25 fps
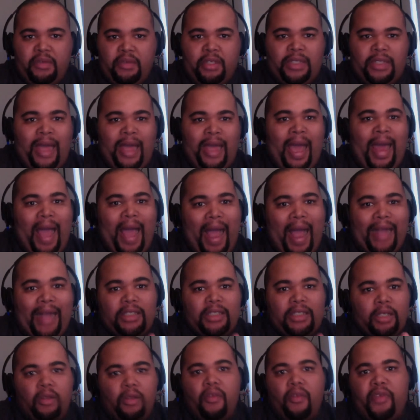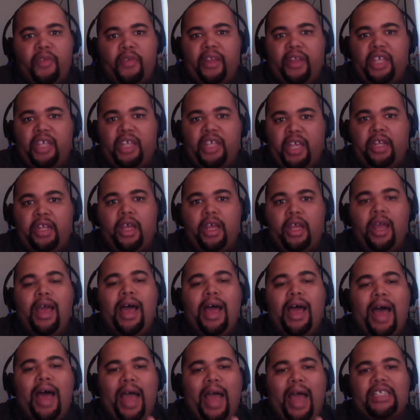Because I still don't think
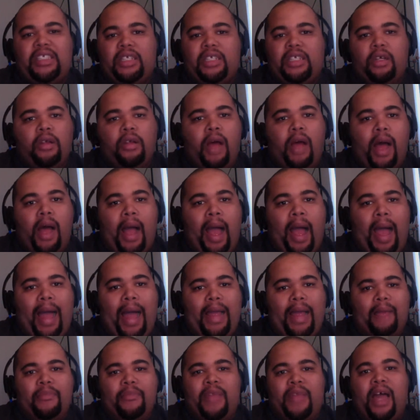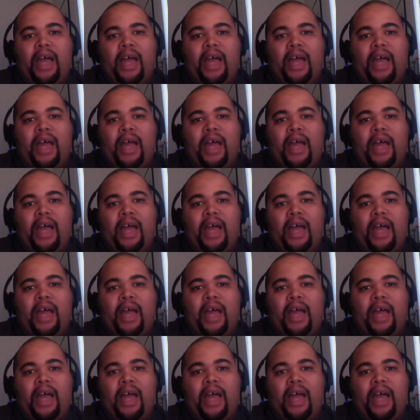I am not